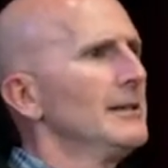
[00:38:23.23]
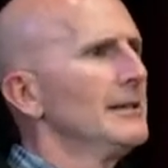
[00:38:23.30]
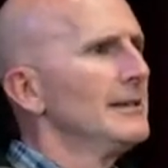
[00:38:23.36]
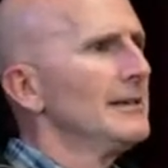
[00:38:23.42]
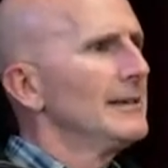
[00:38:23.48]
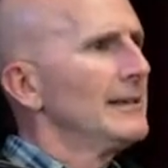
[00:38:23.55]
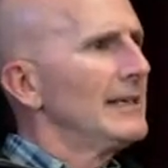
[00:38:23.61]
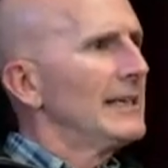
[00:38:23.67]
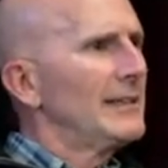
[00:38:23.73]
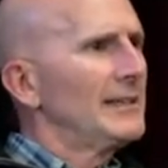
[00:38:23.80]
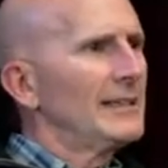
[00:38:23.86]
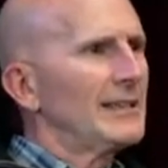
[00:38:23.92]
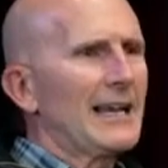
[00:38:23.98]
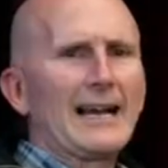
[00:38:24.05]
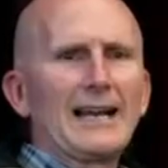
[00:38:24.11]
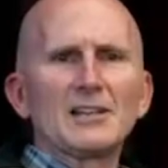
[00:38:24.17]
And the
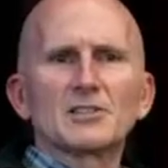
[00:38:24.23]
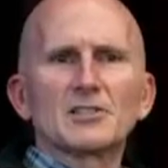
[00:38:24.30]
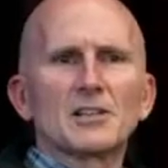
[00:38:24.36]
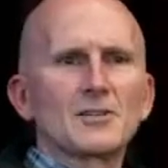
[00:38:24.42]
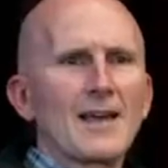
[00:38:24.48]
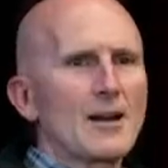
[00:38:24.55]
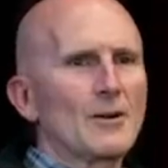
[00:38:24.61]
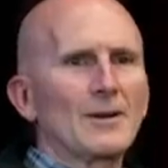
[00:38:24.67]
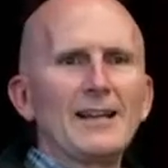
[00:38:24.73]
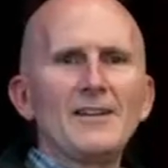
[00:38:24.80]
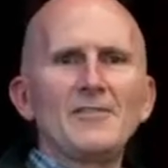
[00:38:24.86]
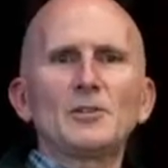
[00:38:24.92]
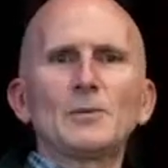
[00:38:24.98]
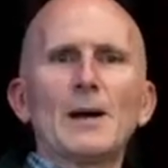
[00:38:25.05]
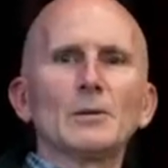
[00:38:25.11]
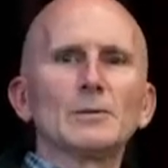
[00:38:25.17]
guy says, I don't have
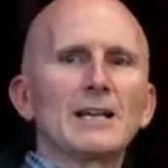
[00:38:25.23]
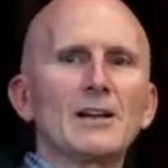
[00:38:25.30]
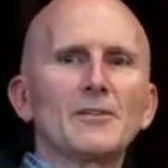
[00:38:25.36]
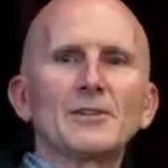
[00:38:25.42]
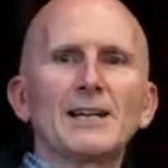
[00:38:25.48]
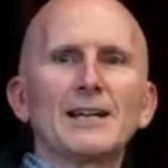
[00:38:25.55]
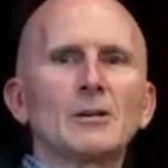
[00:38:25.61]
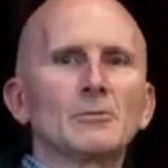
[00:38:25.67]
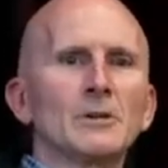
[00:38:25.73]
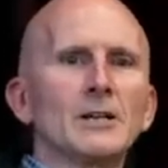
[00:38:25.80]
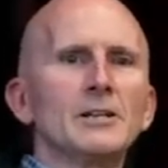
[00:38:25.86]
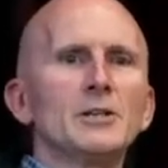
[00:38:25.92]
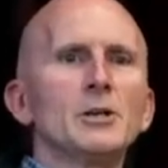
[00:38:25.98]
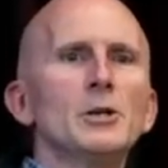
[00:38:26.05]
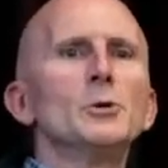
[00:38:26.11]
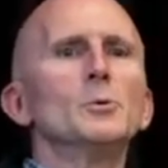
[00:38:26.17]
to. I only have to outrun
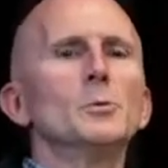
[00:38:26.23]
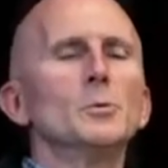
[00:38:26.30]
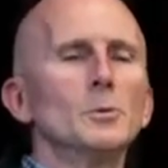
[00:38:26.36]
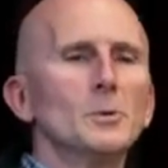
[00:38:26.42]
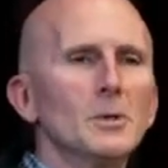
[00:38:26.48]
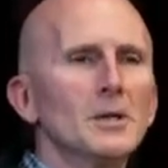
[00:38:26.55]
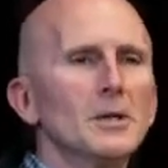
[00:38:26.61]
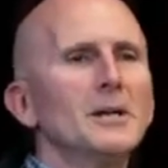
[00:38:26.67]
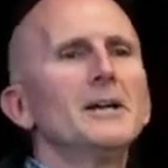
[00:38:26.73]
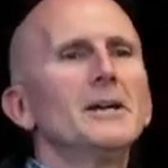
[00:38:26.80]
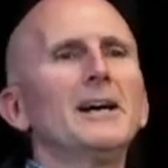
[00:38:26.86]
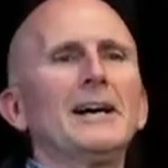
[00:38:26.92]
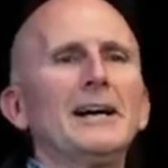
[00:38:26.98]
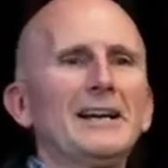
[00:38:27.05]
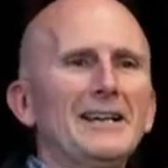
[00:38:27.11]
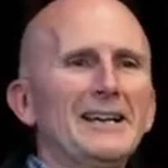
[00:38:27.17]
you. Uh,
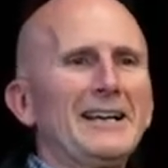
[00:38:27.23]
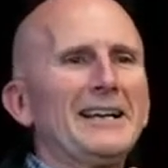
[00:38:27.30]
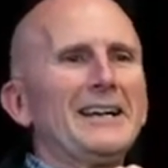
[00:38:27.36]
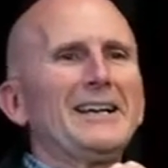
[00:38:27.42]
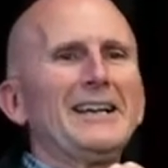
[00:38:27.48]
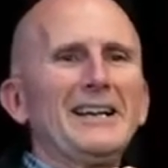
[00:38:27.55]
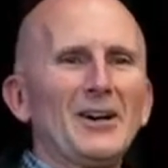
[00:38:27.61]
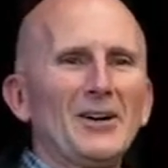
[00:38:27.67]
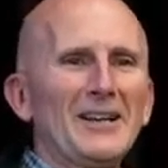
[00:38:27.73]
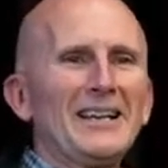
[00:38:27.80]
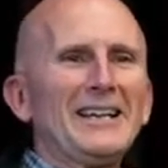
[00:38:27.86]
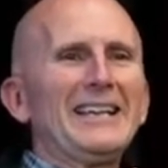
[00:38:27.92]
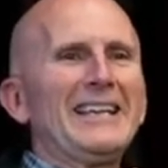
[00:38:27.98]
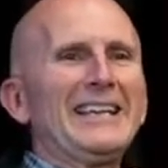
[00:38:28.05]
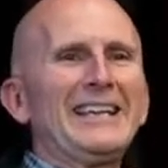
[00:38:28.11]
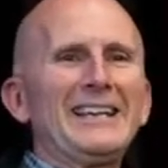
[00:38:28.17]
uh, you know, it,
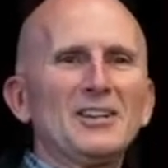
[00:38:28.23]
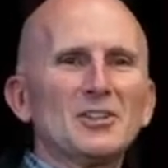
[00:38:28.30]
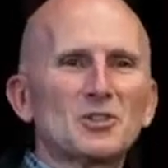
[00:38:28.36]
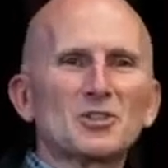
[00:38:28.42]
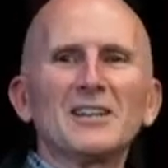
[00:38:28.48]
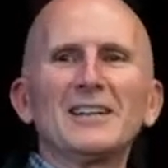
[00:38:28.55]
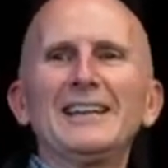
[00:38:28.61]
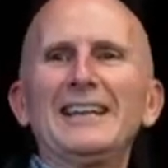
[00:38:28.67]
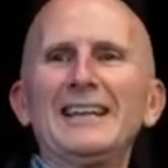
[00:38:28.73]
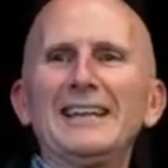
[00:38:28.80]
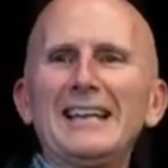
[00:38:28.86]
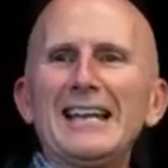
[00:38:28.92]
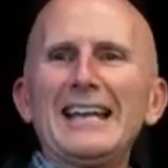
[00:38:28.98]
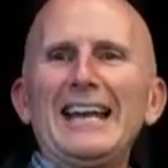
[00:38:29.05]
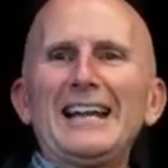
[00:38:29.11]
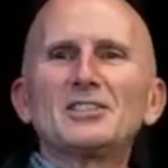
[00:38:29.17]
it is, uh, it,
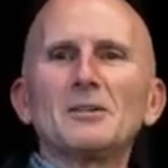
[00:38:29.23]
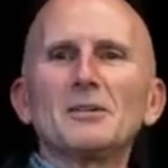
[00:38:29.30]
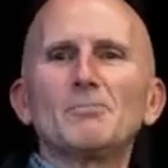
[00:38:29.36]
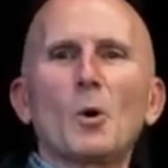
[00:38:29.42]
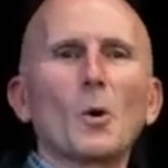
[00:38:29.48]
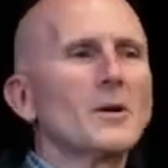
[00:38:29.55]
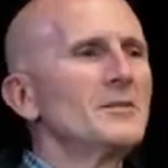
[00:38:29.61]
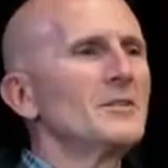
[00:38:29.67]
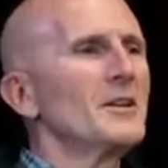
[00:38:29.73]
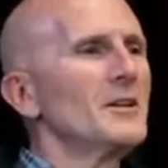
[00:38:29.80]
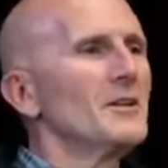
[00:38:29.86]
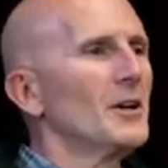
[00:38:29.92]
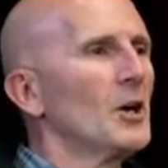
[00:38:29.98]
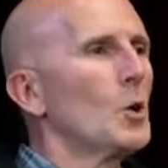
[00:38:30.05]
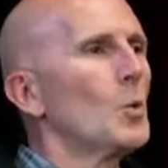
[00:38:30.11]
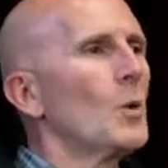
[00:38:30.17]
it's important to
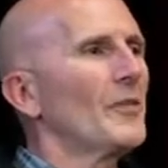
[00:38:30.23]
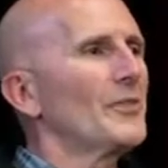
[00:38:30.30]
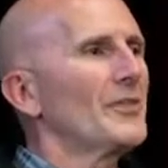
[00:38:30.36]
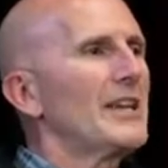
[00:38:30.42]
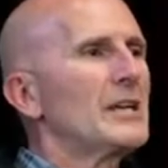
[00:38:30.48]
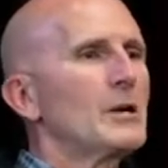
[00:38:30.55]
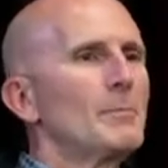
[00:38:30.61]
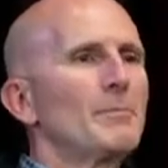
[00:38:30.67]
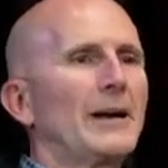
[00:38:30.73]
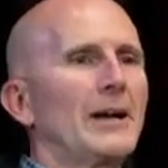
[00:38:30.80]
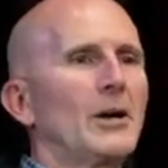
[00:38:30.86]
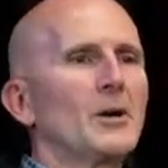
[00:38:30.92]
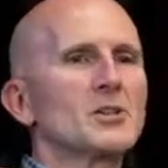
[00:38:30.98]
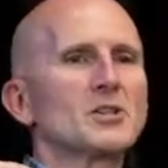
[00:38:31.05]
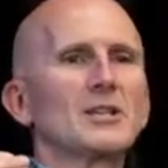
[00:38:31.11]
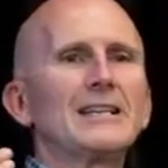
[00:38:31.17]
know what the
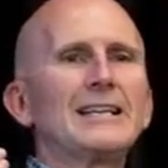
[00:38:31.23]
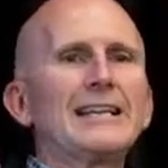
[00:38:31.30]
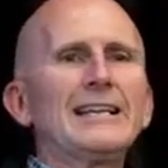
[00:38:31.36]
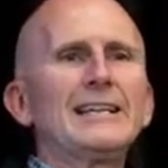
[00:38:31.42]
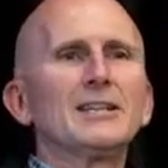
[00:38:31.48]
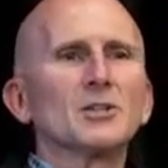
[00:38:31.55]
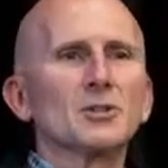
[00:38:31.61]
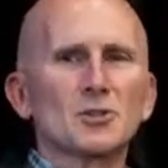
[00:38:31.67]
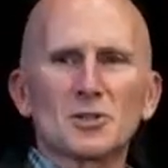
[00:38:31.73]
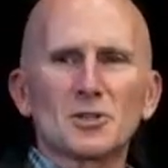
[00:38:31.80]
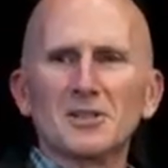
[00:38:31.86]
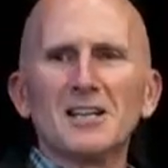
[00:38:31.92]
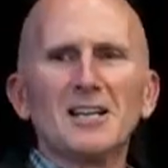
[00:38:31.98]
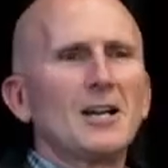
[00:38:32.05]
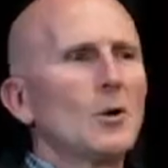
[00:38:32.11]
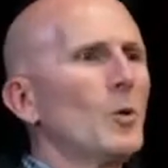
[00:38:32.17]
comparison is,
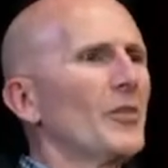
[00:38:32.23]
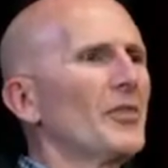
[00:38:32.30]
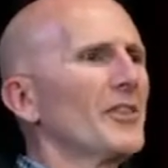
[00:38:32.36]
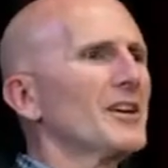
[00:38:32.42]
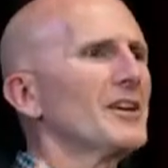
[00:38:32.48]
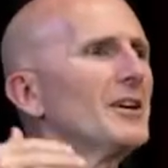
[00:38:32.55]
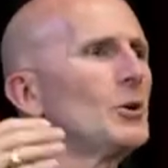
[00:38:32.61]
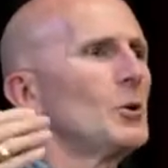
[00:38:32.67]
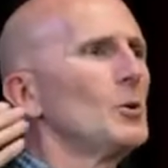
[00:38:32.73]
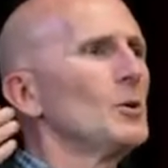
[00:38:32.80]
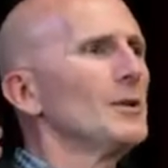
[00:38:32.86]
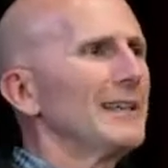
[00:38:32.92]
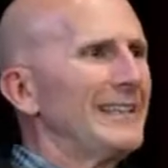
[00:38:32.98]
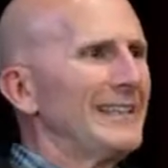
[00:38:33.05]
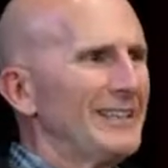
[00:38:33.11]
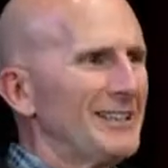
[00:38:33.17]
what the goal
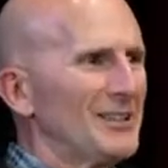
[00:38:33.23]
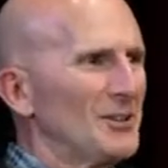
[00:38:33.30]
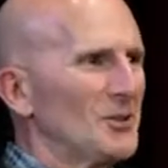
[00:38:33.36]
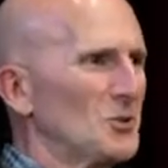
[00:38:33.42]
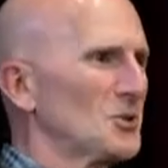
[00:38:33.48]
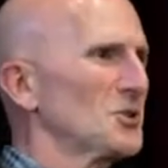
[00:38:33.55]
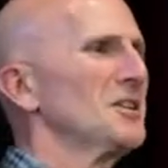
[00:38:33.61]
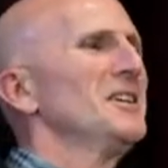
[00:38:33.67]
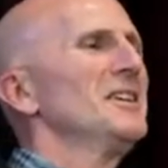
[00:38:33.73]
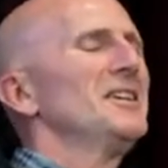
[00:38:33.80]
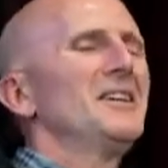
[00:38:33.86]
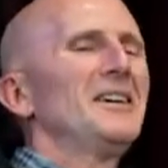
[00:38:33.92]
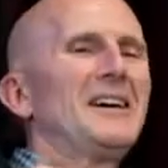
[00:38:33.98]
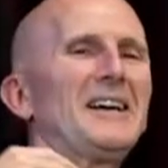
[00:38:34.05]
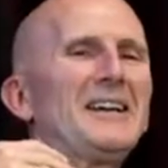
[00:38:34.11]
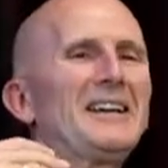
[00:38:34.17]
is.
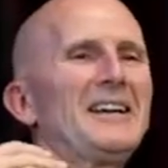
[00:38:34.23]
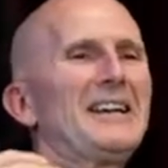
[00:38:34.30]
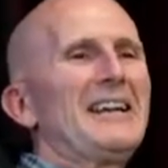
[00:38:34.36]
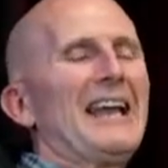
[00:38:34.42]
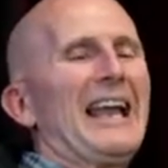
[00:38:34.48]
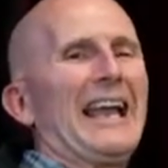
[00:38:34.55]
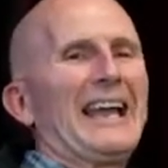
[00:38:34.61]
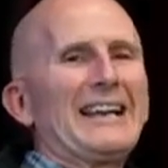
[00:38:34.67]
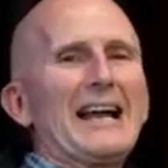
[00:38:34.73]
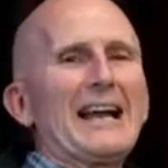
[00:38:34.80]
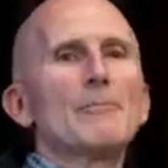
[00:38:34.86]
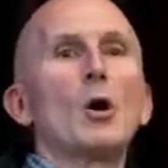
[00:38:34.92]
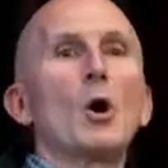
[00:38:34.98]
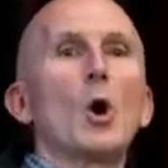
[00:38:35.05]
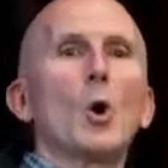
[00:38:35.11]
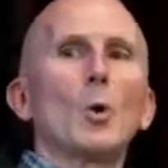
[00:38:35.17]
Uh, and I'm
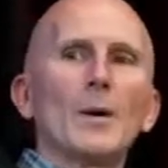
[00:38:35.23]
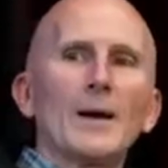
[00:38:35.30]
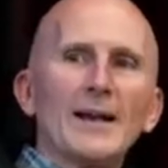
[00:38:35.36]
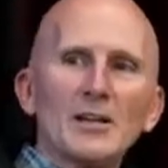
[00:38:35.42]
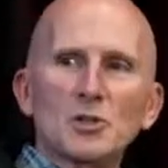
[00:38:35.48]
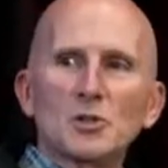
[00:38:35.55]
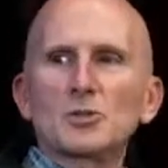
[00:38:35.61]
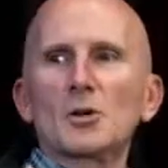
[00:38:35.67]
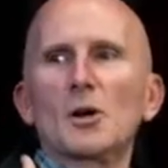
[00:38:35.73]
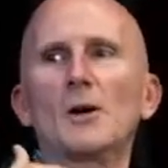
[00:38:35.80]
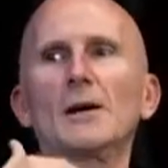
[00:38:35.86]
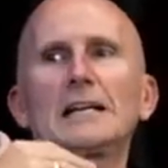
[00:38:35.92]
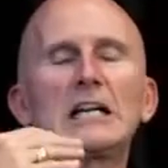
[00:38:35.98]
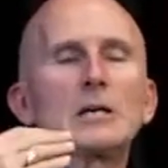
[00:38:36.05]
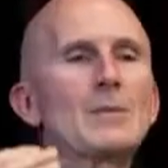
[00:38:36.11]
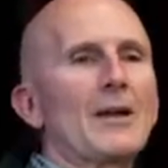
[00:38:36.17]
always
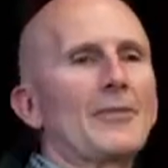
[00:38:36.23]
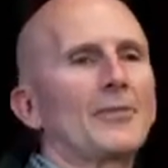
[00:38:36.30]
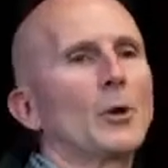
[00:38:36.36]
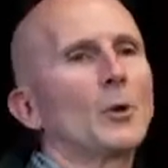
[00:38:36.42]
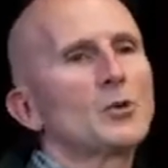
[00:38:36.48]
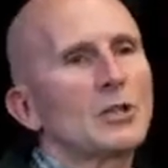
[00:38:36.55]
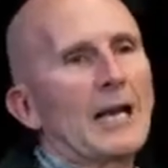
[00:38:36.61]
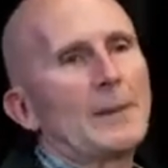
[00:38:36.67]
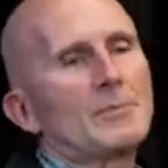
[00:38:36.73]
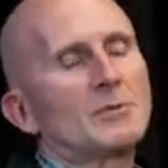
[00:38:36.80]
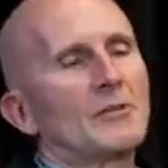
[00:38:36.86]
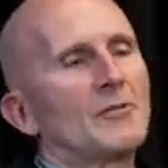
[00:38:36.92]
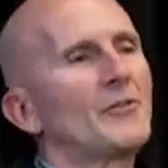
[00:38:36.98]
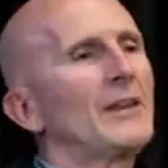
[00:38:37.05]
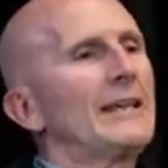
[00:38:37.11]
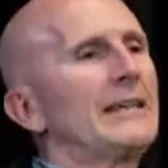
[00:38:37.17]
talking about those types of
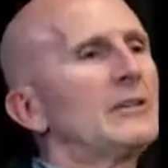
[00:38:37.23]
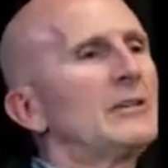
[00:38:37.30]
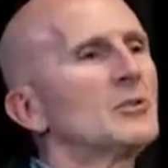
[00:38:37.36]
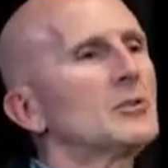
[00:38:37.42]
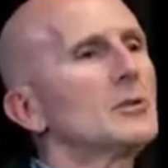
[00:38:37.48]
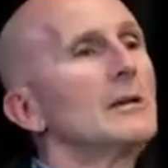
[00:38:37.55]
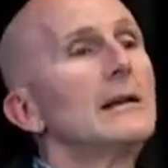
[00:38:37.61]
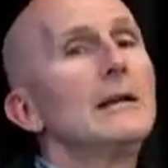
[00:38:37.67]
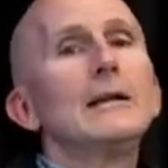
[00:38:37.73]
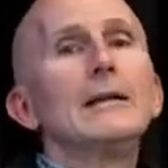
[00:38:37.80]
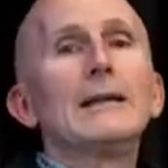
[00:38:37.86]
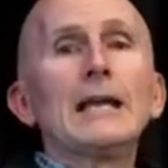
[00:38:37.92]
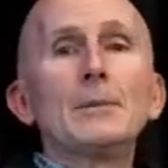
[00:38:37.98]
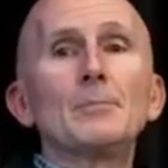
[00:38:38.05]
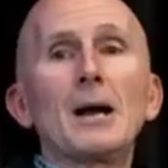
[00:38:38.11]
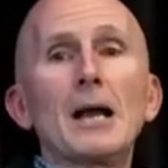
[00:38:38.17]
things
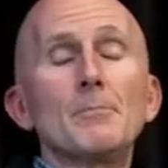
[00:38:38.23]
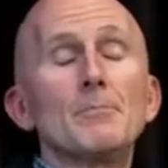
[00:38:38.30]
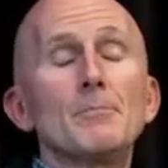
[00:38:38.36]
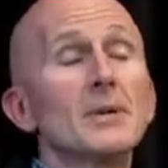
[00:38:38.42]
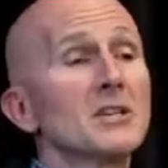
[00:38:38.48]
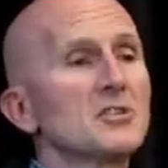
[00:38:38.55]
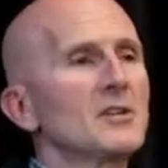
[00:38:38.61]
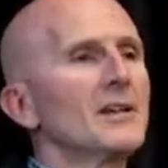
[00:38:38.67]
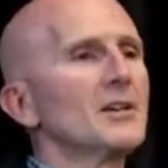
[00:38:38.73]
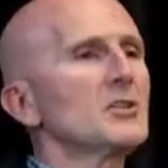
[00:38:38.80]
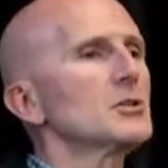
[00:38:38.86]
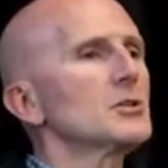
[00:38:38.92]
in my business,